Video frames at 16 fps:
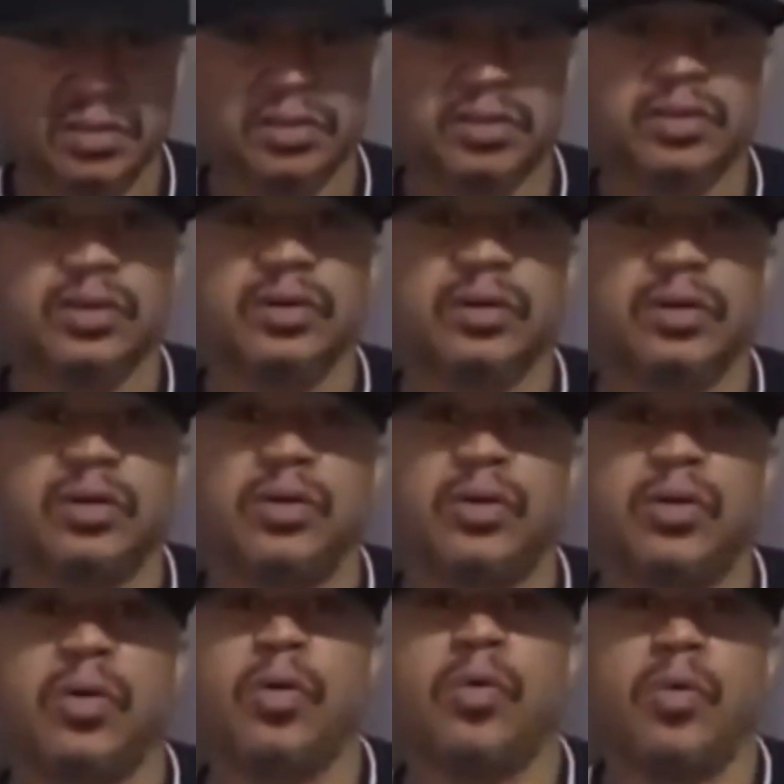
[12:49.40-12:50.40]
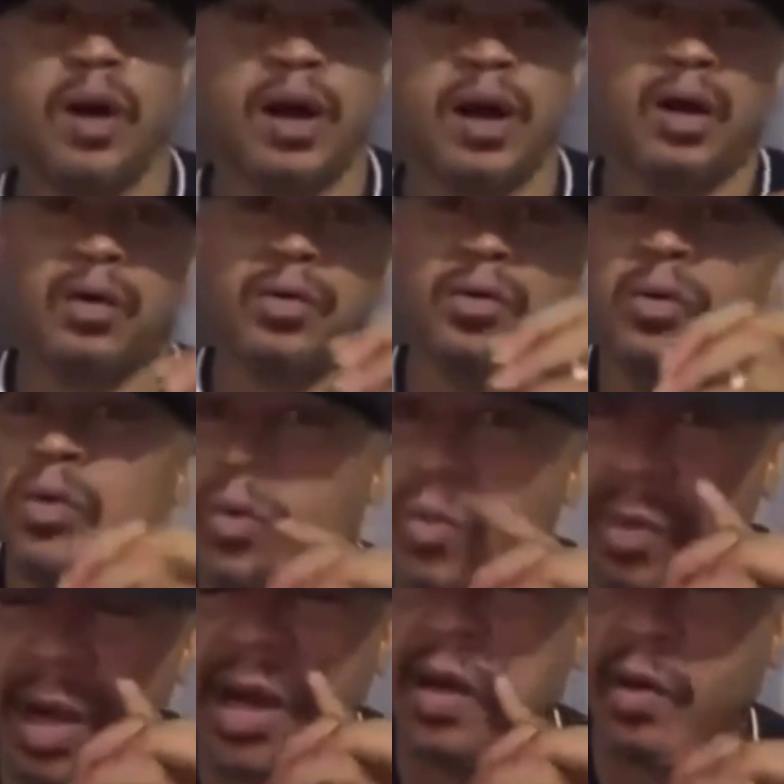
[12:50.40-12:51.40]
Oh wow.
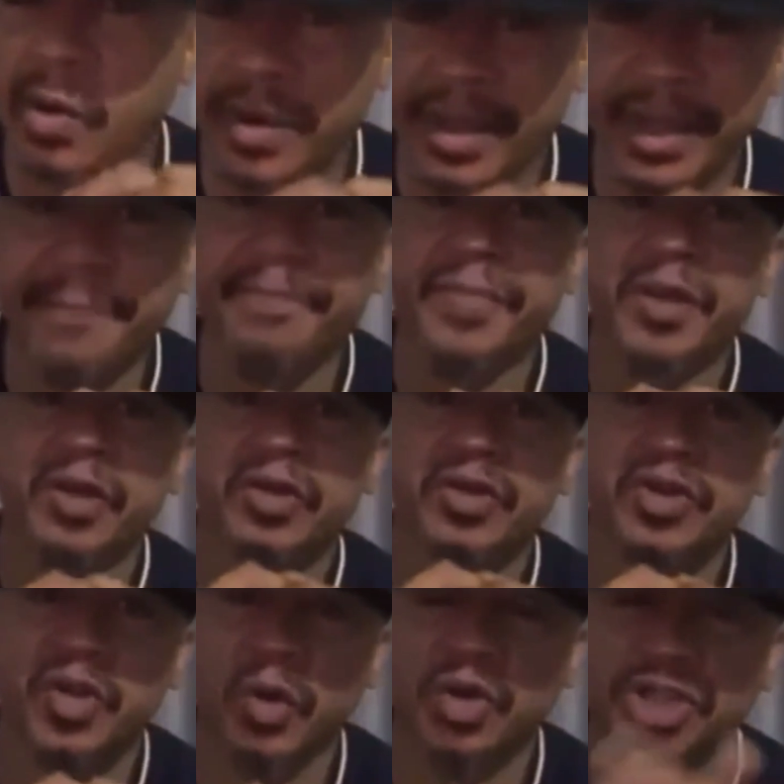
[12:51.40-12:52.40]
Okay, so